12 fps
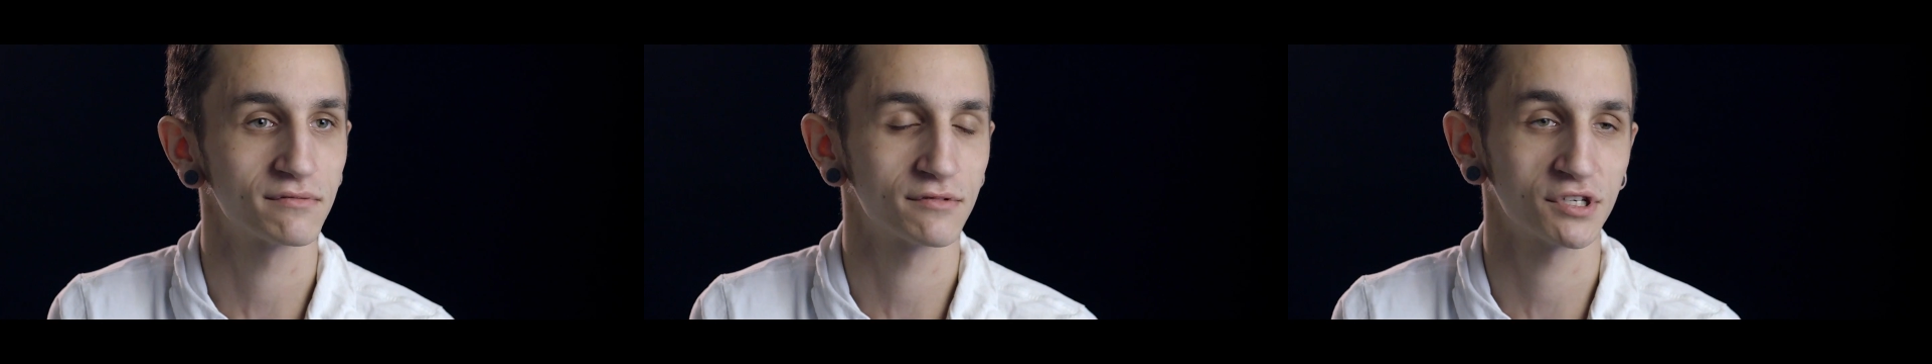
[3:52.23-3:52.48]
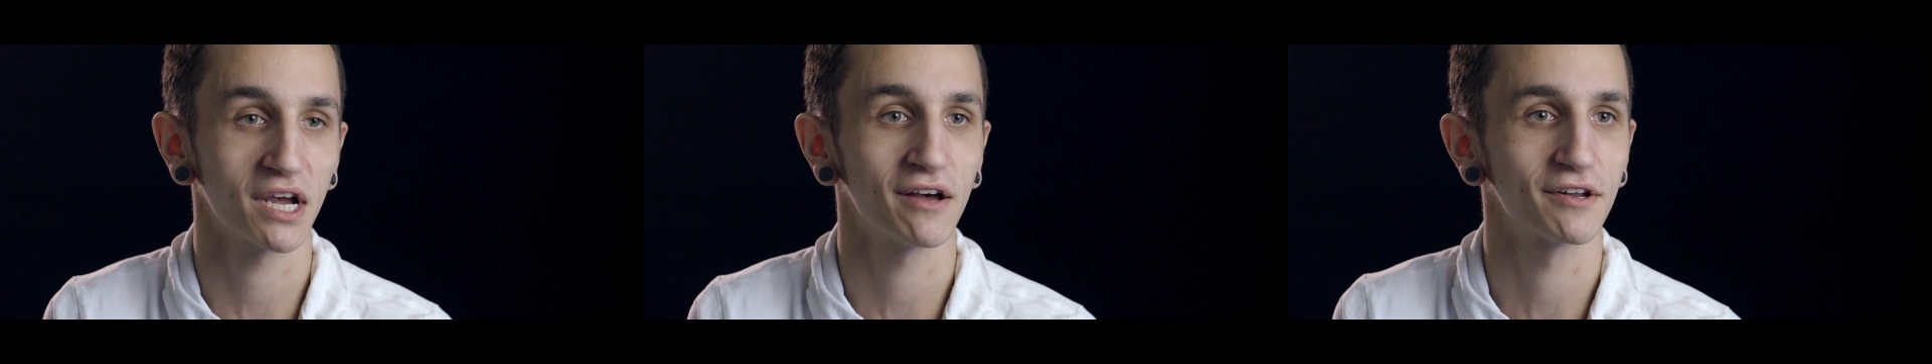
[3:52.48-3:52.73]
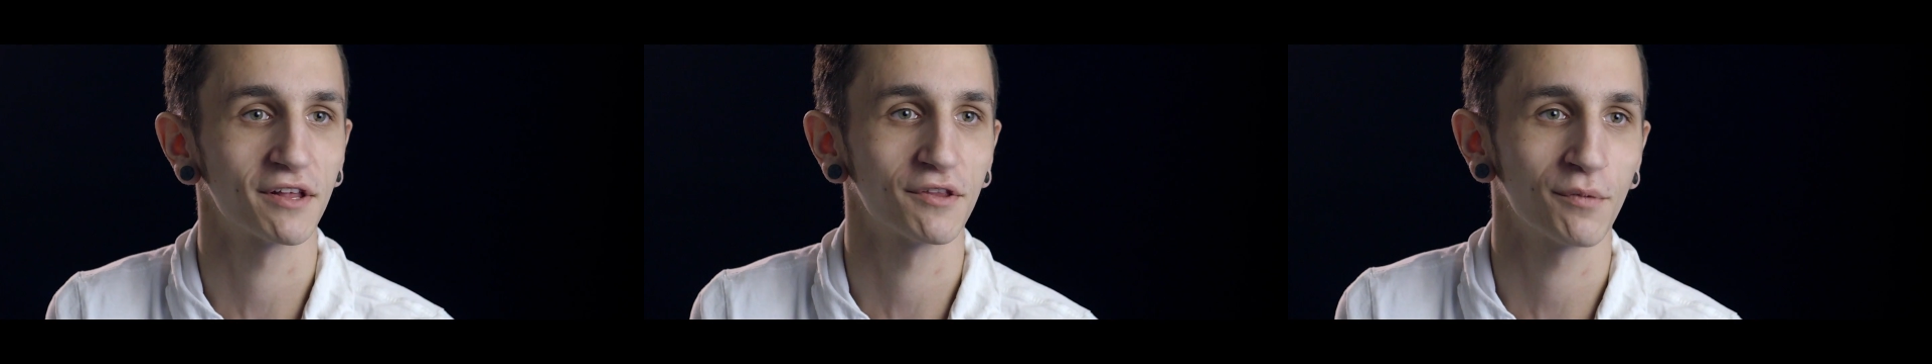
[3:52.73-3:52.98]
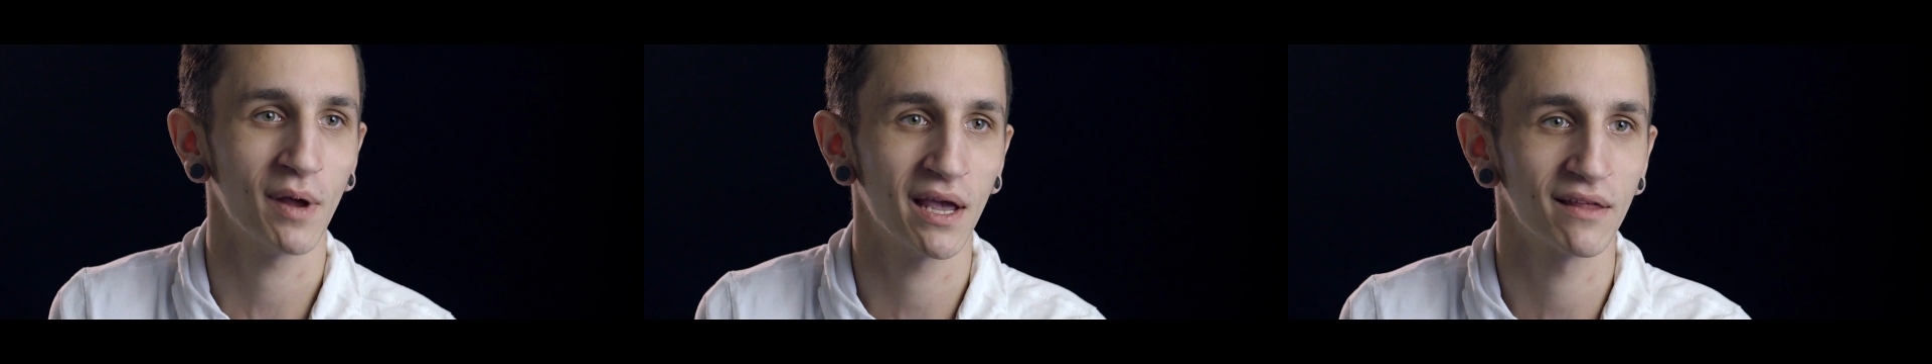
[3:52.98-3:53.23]
child on
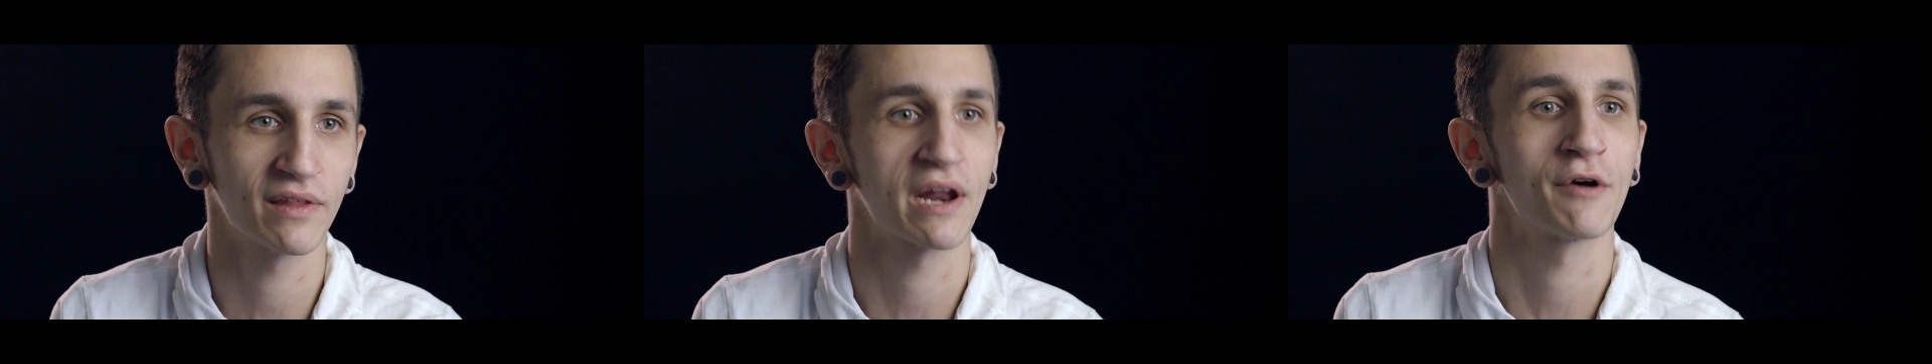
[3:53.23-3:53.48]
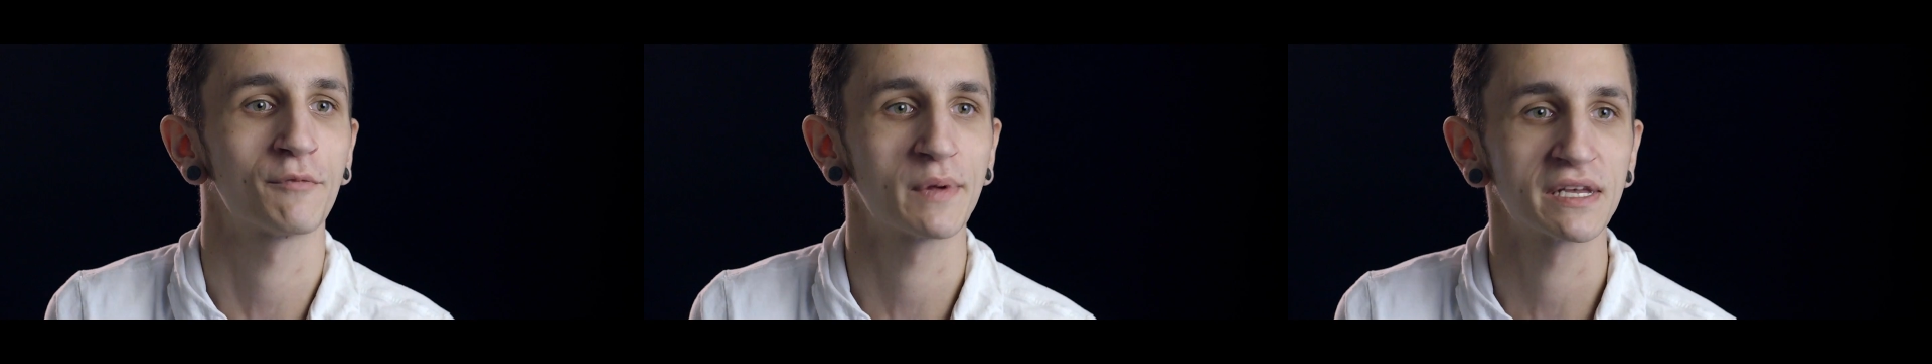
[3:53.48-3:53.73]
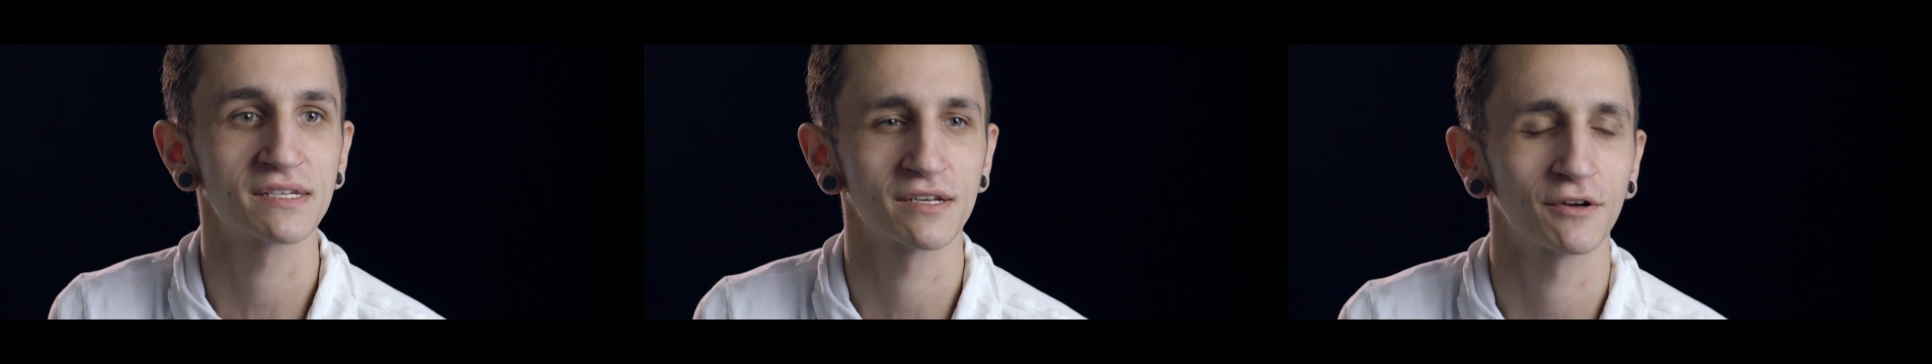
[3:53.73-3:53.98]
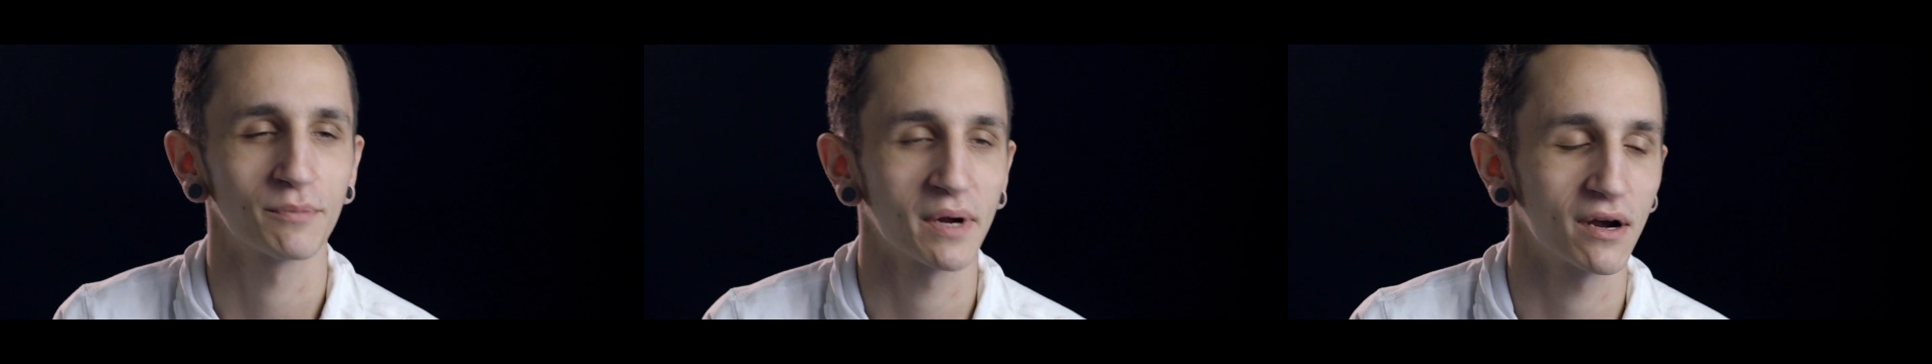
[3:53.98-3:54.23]
the way and that I would be a
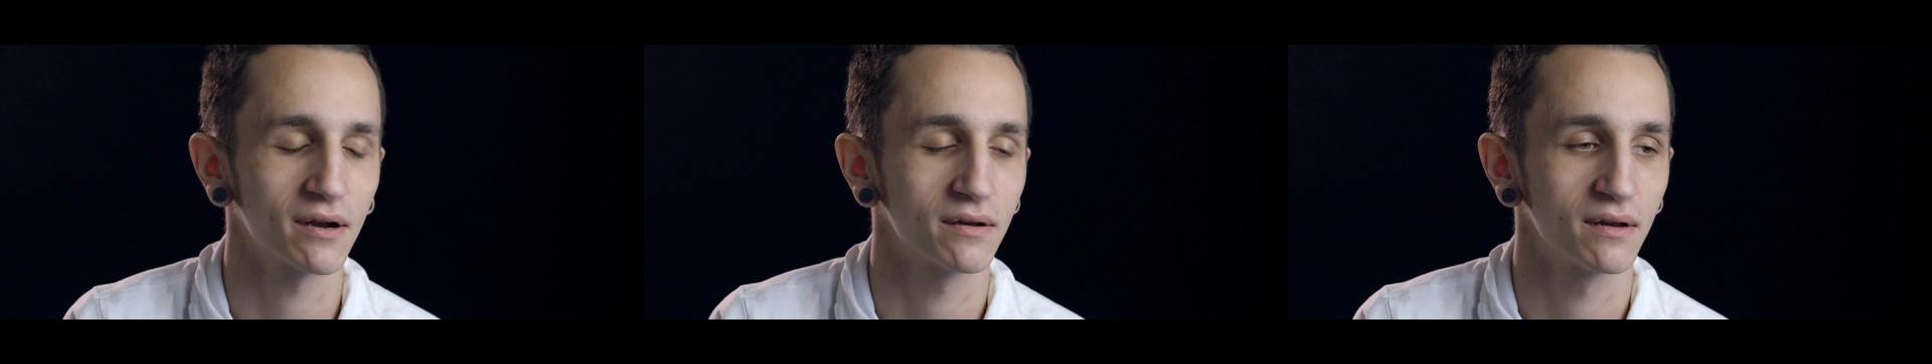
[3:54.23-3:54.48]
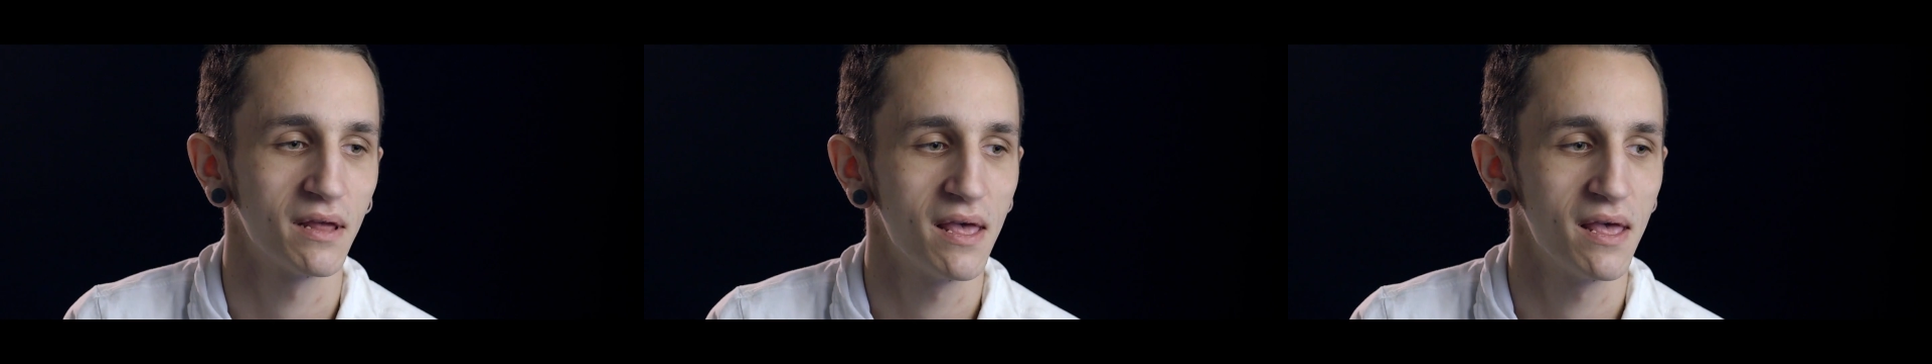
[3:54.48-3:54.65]
single parent,